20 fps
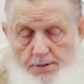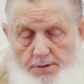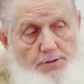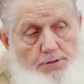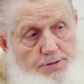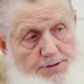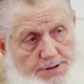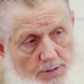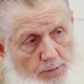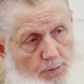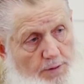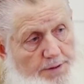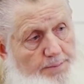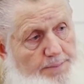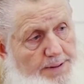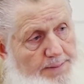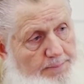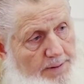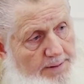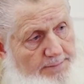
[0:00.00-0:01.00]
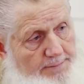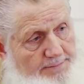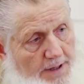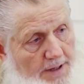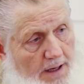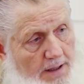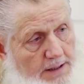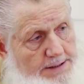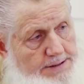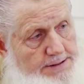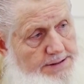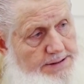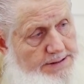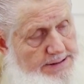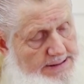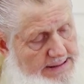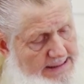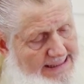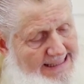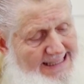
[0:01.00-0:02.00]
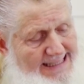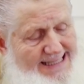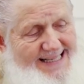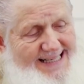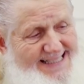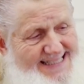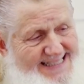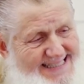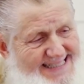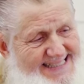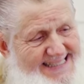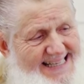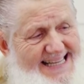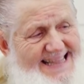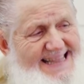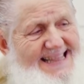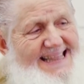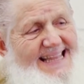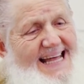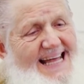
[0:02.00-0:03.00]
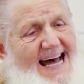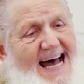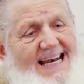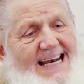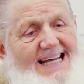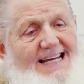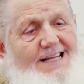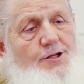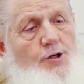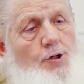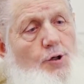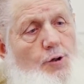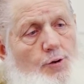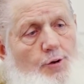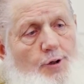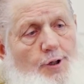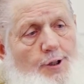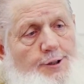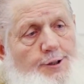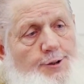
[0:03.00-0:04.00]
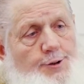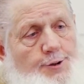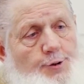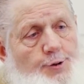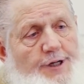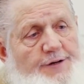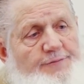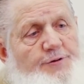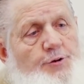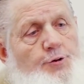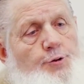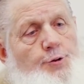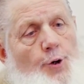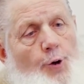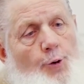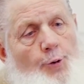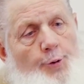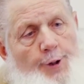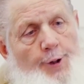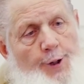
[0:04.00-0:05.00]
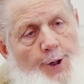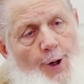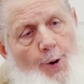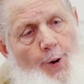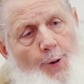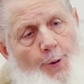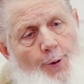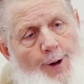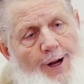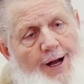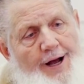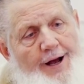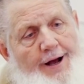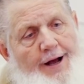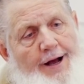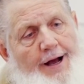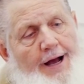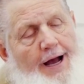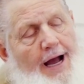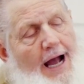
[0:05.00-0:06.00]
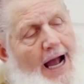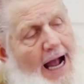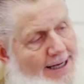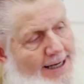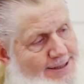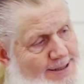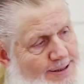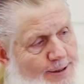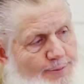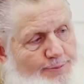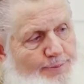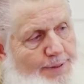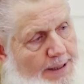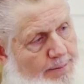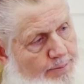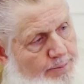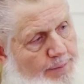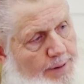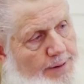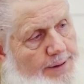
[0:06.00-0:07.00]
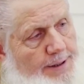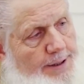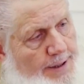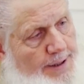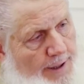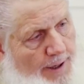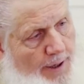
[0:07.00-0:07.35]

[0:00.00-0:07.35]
You sit with the people of knowledge, and Allah said that in the Quran too. If you don't know, ask the people that